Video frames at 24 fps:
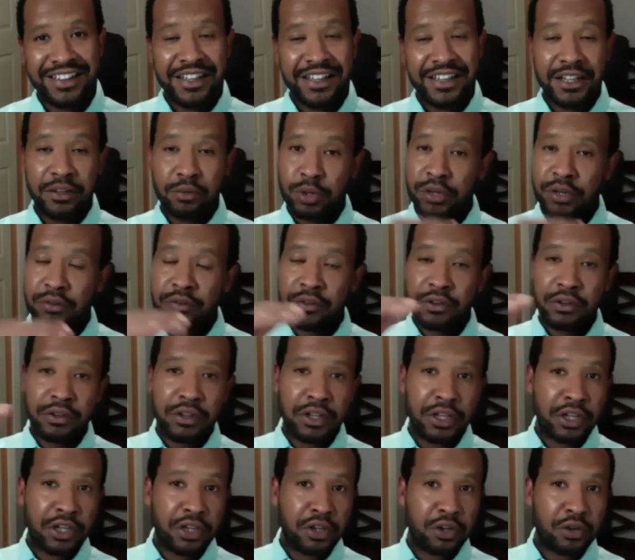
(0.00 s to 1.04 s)
Wherever
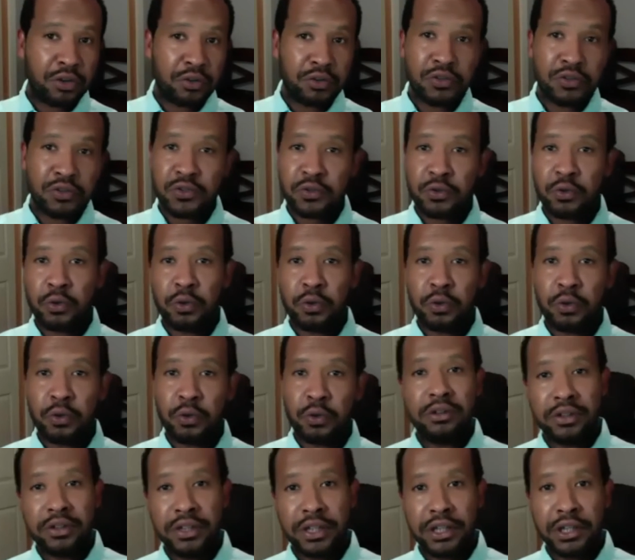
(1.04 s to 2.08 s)
they go to school,
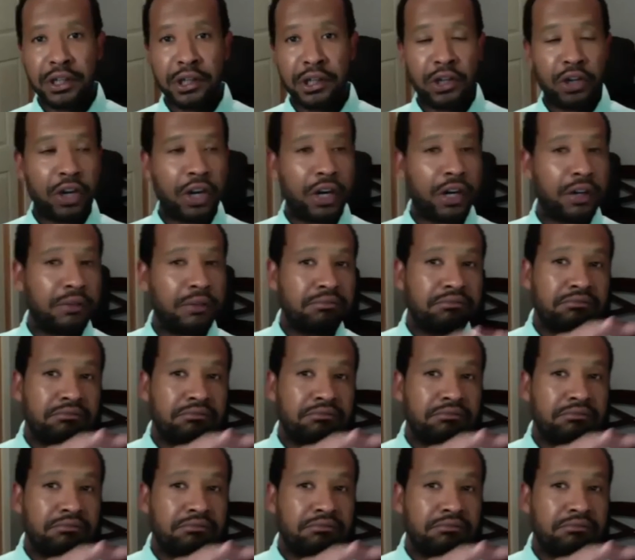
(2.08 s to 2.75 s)
they'll learn.